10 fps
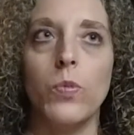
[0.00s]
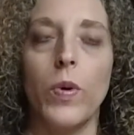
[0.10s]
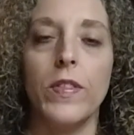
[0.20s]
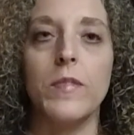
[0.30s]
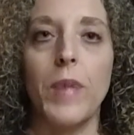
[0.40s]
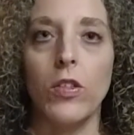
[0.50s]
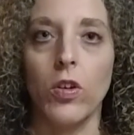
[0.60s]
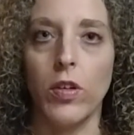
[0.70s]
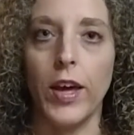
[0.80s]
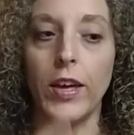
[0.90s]
what this might
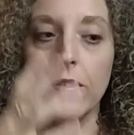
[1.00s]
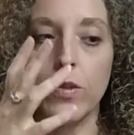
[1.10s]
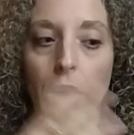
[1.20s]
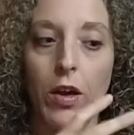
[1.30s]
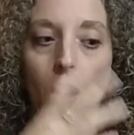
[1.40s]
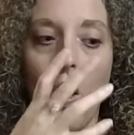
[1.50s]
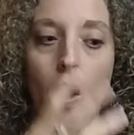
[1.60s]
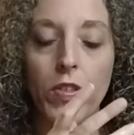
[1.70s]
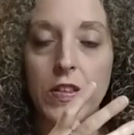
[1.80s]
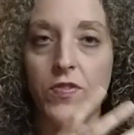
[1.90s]
look like is, okay,
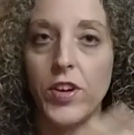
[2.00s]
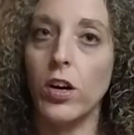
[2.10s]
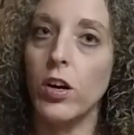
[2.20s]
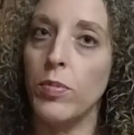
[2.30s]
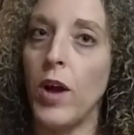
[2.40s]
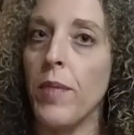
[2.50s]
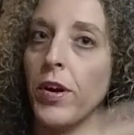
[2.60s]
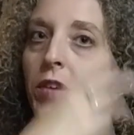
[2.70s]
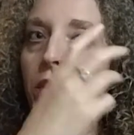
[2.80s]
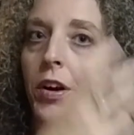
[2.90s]
all this fear, her
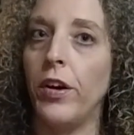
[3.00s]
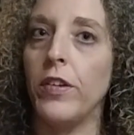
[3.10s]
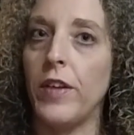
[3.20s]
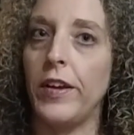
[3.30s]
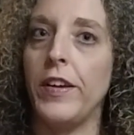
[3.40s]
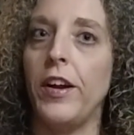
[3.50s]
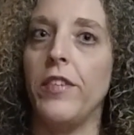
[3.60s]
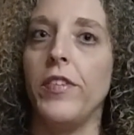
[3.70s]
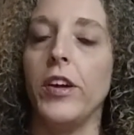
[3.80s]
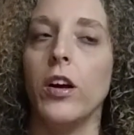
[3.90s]
primary fear, her
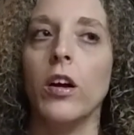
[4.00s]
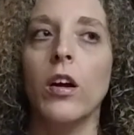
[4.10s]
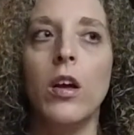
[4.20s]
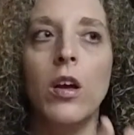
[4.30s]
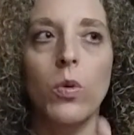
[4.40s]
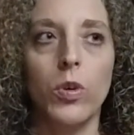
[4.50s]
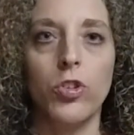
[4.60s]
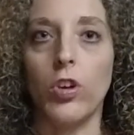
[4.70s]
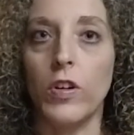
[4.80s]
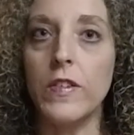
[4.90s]
secondary fear,
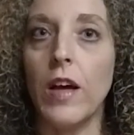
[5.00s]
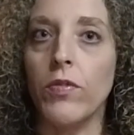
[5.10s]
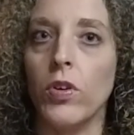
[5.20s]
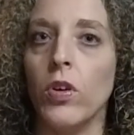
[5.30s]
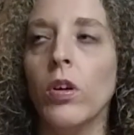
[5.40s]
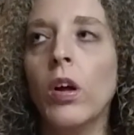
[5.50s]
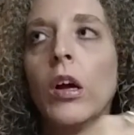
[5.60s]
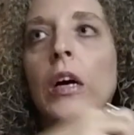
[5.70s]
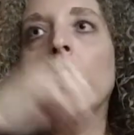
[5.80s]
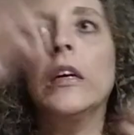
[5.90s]
which are several,
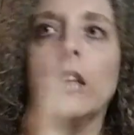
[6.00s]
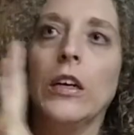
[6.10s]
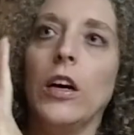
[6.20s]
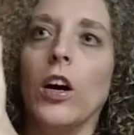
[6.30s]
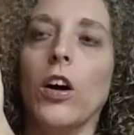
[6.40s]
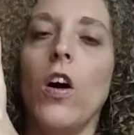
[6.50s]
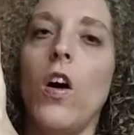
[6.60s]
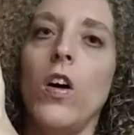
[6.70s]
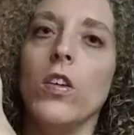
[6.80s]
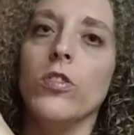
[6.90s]
are
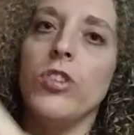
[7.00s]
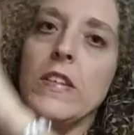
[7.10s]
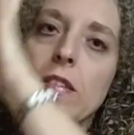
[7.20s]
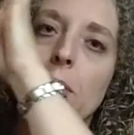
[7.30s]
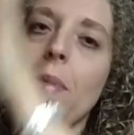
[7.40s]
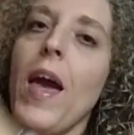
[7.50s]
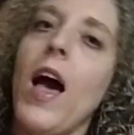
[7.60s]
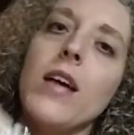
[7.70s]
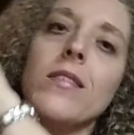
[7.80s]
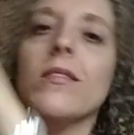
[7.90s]
all just a
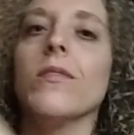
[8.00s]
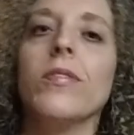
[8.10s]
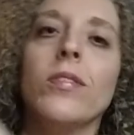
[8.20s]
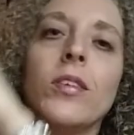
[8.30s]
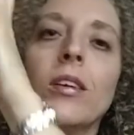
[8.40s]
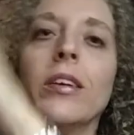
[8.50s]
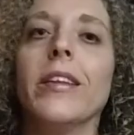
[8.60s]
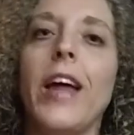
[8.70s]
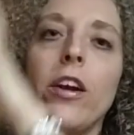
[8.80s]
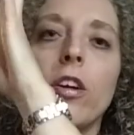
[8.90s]
mass of
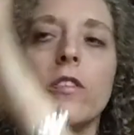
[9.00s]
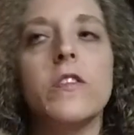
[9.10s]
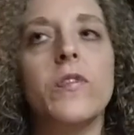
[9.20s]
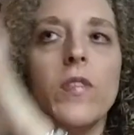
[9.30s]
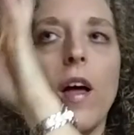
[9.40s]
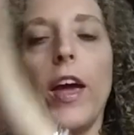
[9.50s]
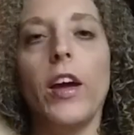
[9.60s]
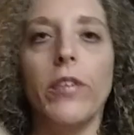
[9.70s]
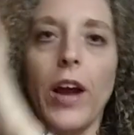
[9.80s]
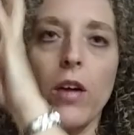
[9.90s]
letters
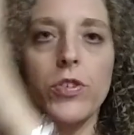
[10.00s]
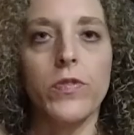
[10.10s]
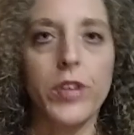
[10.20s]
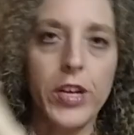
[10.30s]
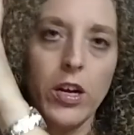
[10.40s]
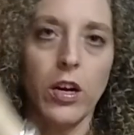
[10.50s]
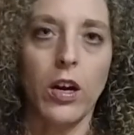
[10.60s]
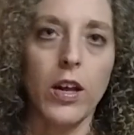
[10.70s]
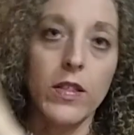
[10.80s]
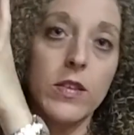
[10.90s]
flying around over
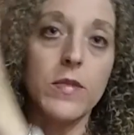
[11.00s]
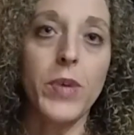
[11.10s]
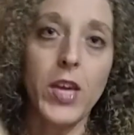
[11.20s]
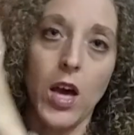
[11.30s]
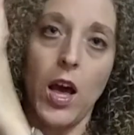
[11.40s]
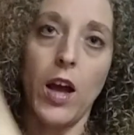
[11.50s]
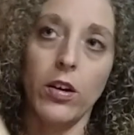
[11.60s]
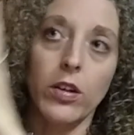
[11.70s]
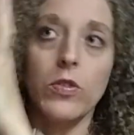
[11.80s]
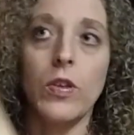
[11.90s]
here in this beehive,
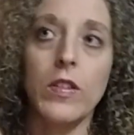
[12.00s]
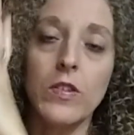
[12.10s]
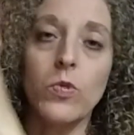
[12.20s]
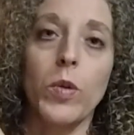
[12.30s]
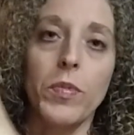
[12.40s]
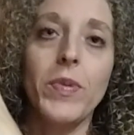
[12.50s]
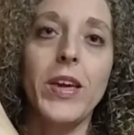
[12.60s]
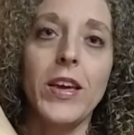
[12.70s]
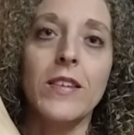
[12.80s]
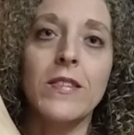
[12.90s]
or in this swarm of
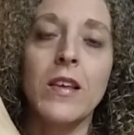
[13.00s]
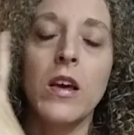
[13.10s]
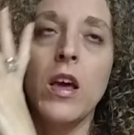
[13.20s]
bees,